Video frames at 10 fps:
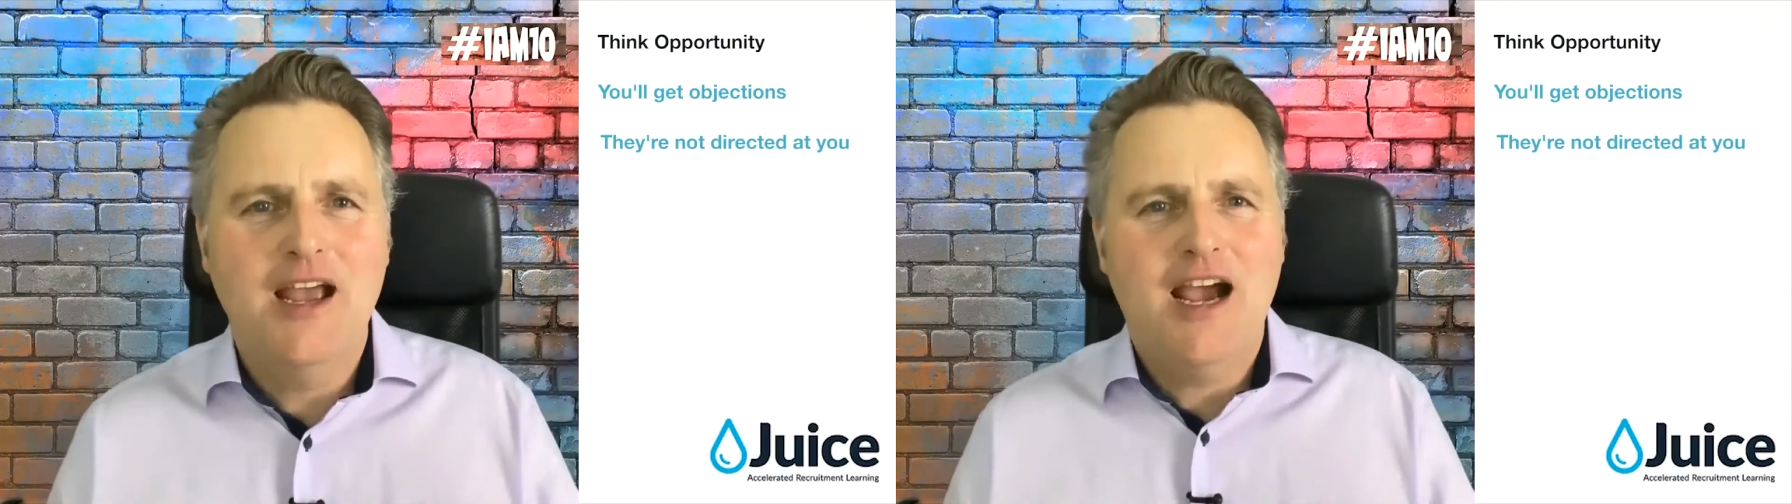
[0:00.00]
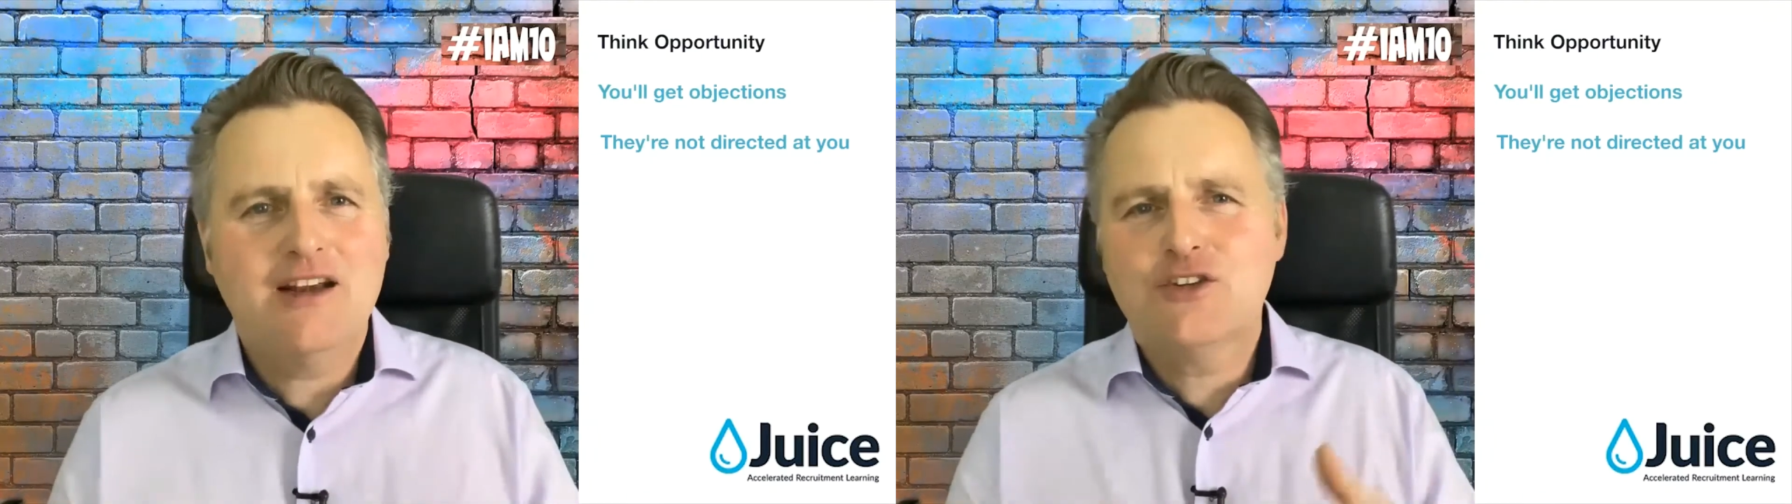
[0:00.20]

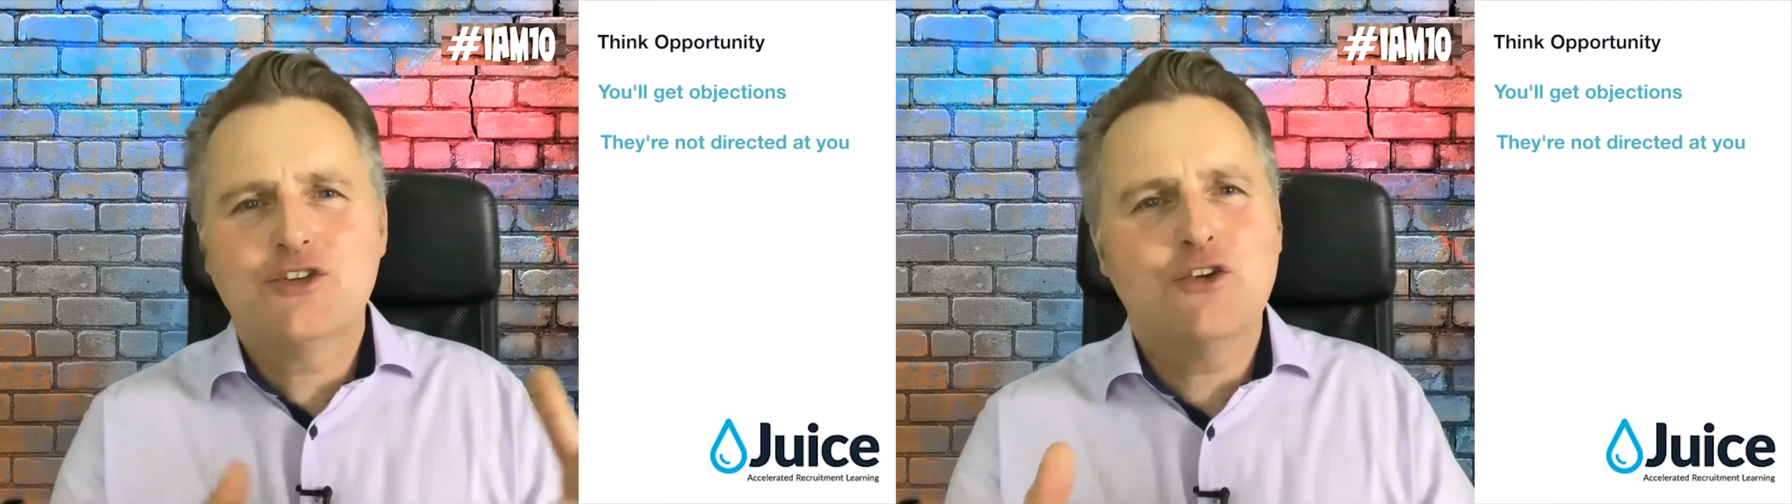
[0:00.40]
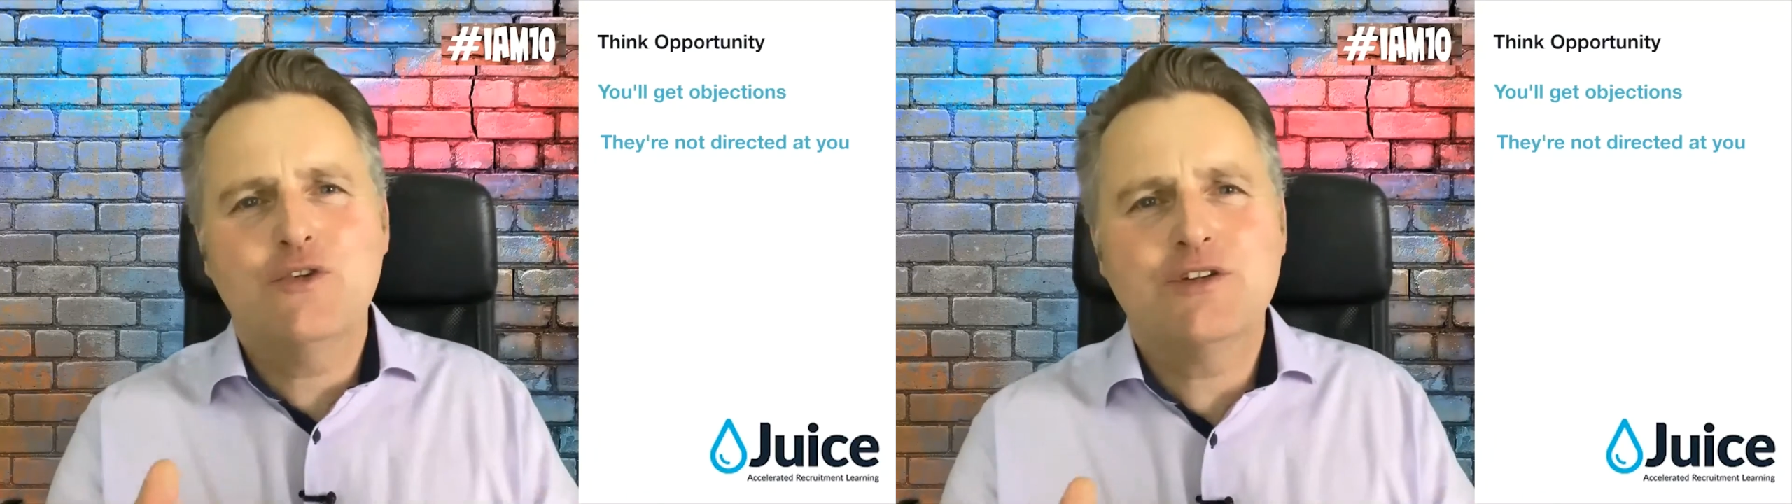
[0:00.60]
And as
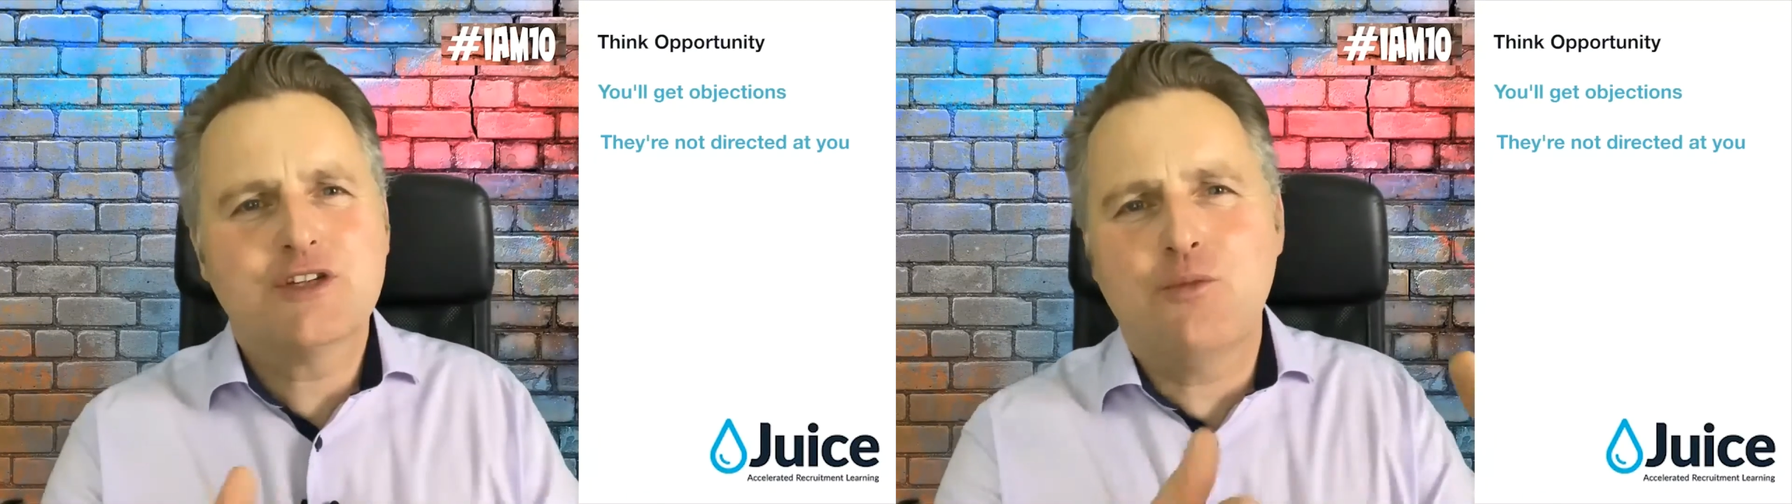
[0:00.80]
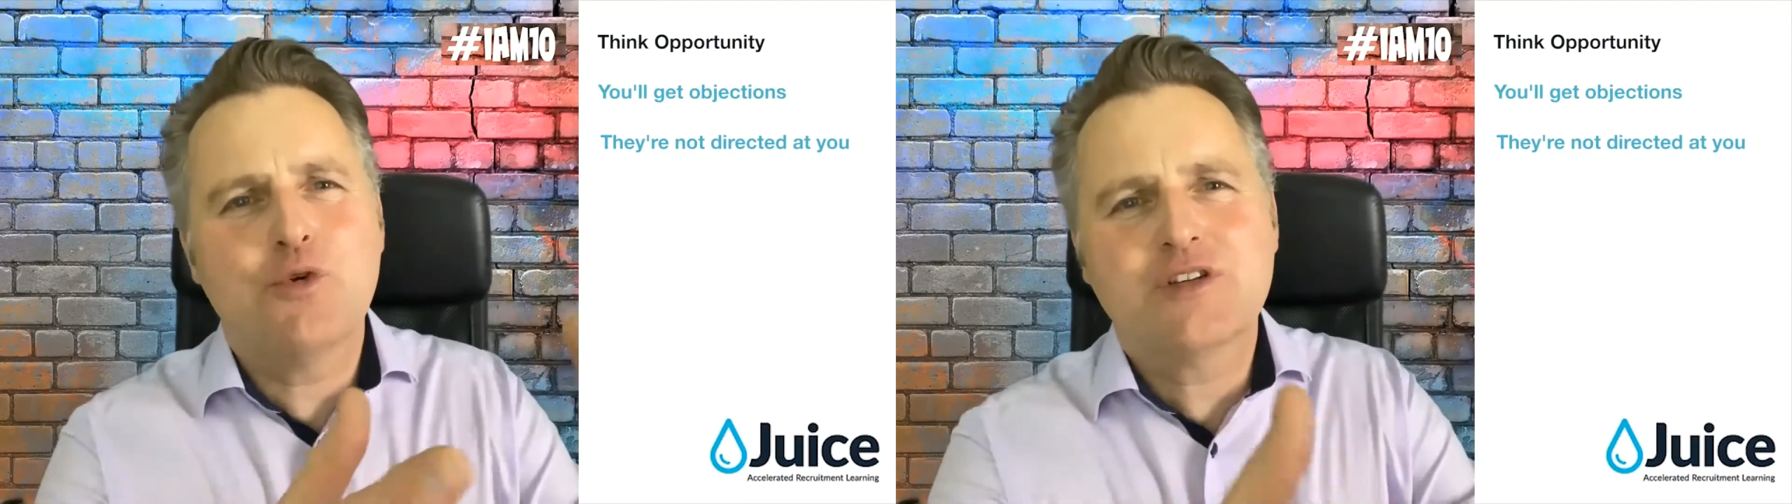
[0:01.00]
soon as
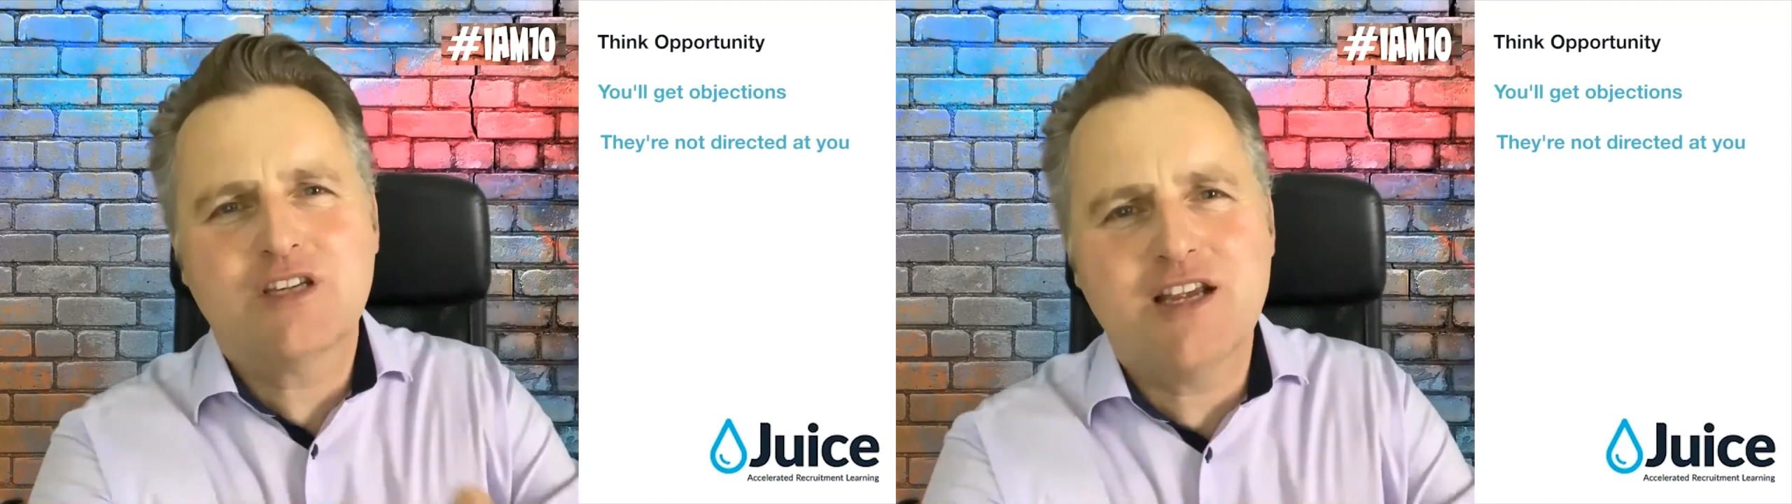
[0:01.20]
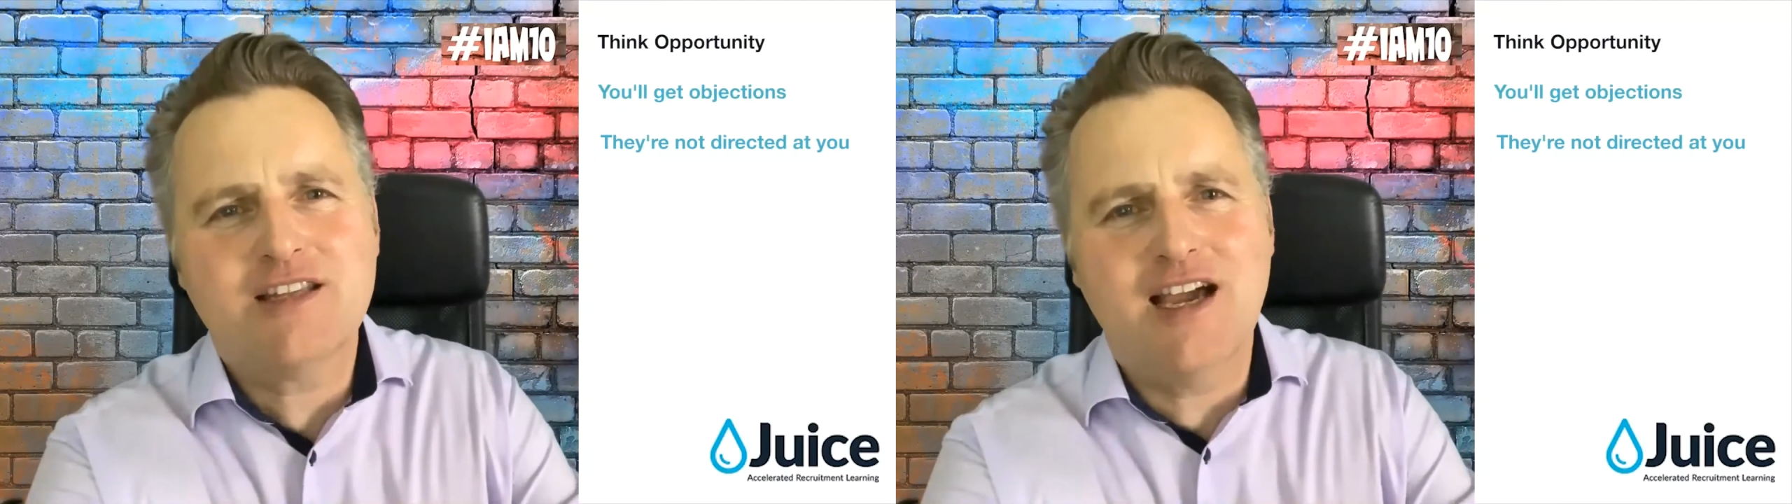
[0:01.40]
someone
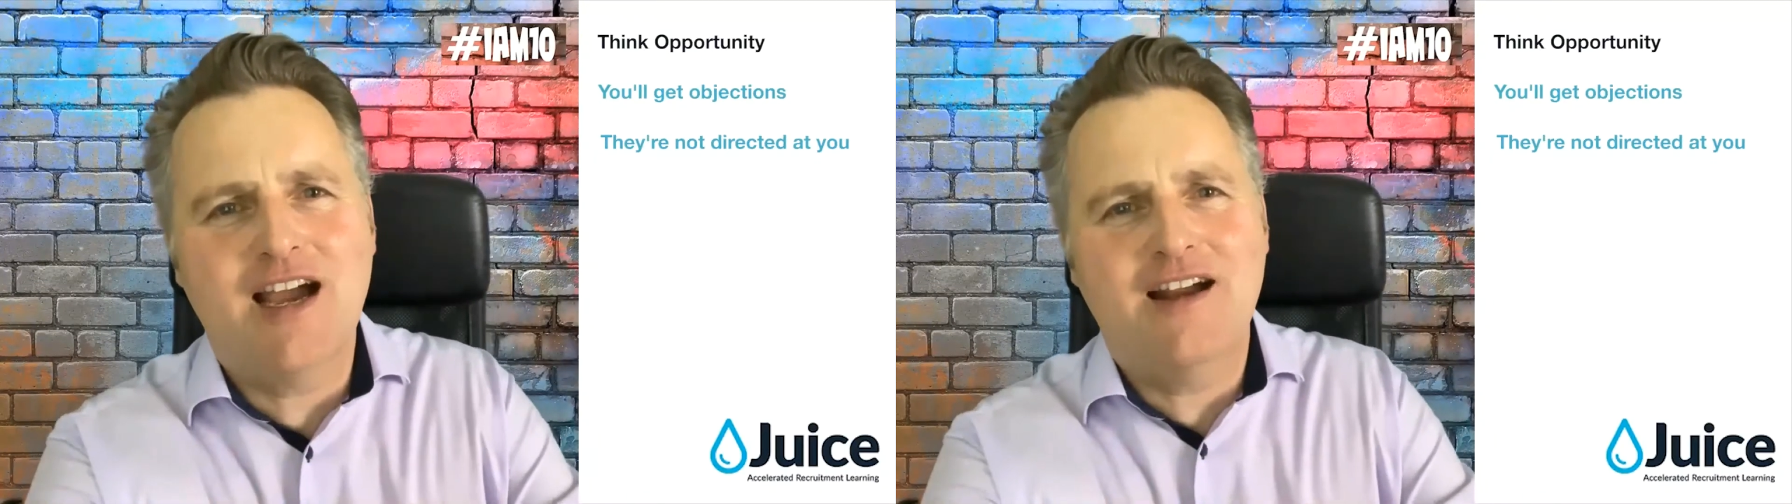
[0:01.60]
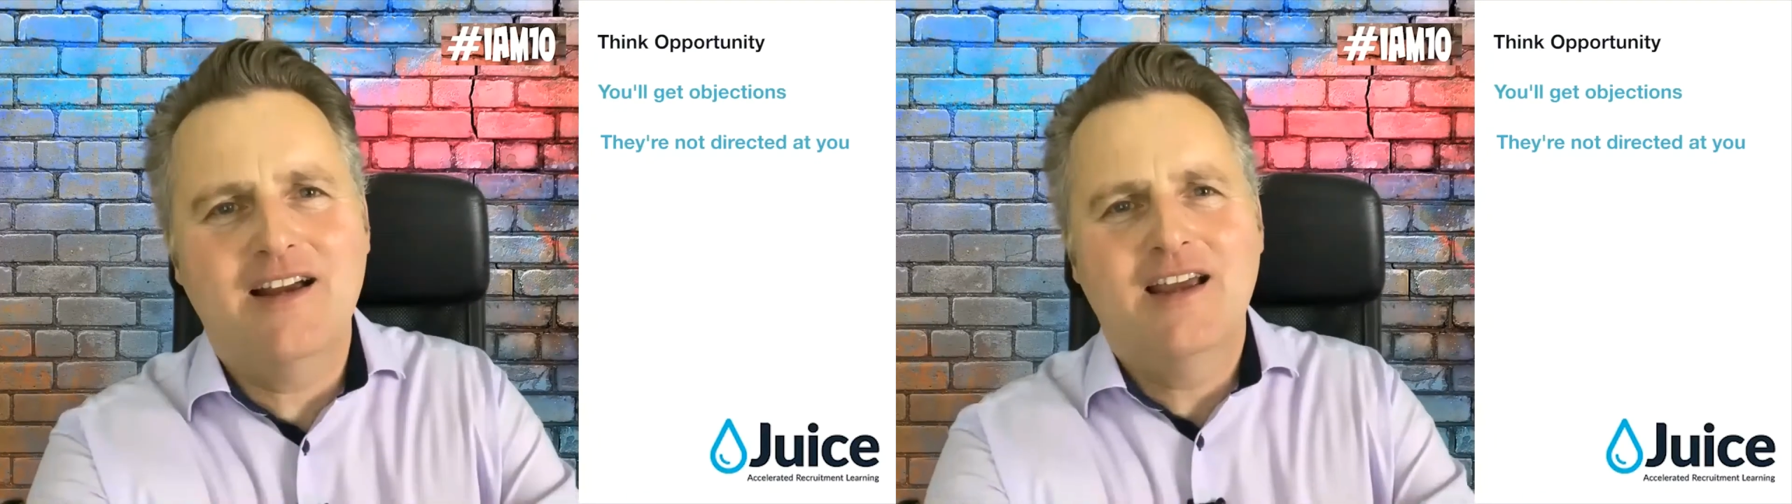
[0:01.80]
says that,